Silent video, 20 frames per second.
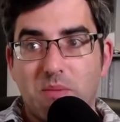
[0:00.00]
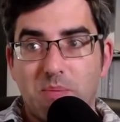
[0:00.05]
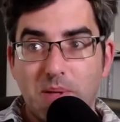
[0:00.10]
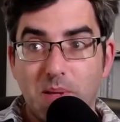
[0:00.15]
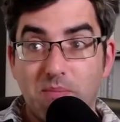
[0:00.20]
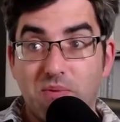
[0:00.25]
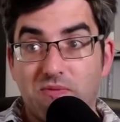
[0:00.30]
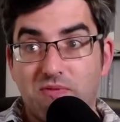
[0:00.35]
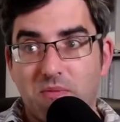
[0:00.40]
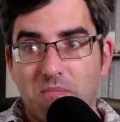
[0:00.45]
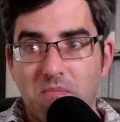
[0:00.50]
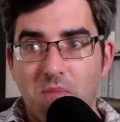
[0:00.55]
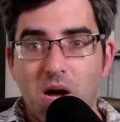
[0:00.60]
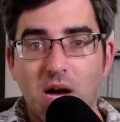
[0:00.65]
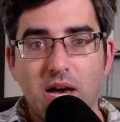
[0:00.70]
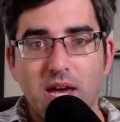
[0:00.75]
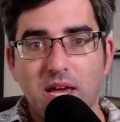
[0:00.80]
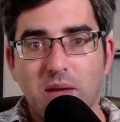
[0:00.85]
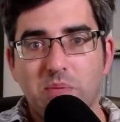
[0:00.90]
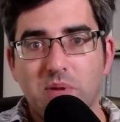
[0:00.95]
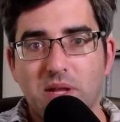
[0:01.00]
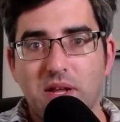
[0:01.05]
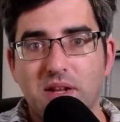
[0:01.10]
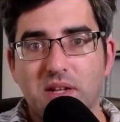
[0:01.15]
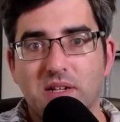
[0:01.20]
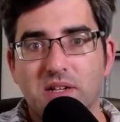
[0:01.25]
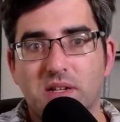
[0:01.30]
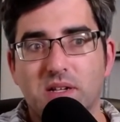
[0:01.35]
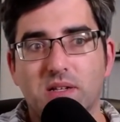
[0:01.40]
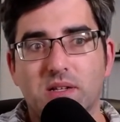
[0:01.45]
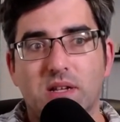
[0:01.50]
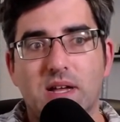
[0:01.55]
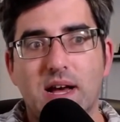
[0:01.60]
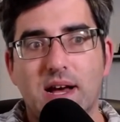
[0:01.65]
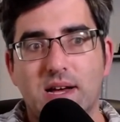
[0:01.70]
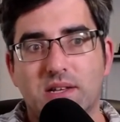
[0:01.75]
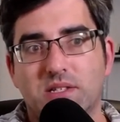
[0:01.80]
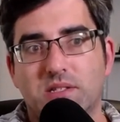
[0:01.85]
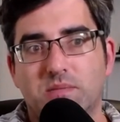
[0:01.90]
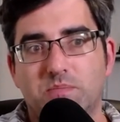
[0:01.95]
people from my political
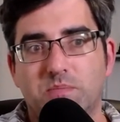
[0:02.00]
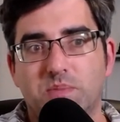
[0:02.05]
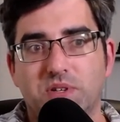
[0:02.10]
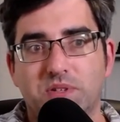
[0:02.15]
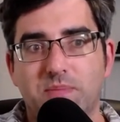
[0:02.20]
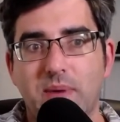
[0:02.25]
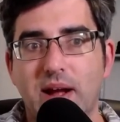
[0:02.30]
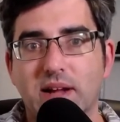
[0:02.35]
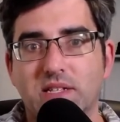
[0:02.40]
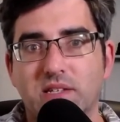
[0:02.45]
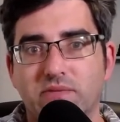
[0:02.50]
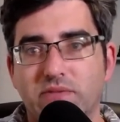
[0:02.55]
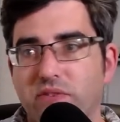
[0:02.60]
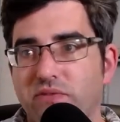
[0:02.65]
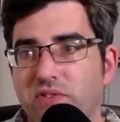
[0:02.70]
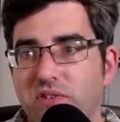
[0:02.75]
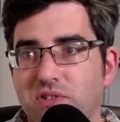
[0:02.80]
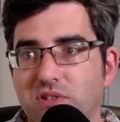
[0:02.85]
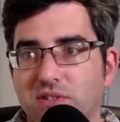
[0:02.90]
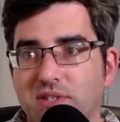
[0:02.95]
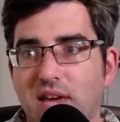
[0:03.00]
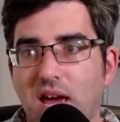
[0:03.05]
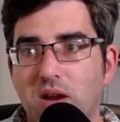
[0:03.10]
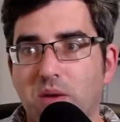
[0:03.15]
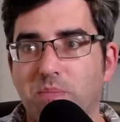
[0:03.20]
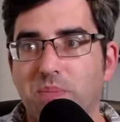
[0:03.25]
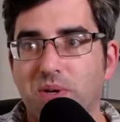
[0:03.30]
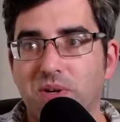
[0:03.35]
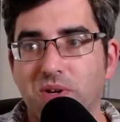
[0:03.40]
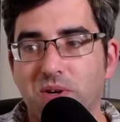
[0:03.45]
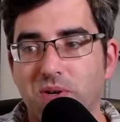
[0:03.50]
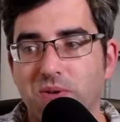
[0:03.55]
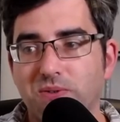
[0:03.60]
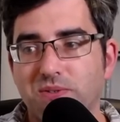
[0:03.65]
uh, perspective, if we just get up and go.